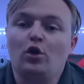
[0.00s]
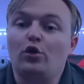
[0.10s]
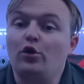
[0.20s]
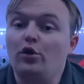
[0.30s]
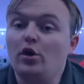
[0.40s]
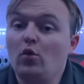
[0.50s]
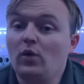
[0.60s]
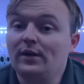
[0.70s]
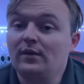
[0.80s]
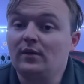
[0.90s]
No
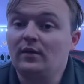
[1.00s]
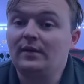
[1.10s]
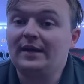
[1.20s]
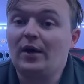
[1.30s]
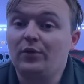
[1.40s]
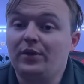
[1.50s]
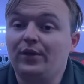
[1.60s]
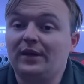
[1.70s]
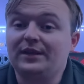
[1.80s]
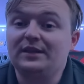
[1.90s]
one out there
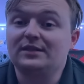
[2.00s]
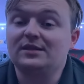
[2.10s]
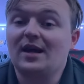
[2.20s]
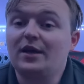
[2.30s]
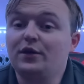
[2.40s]
in the entire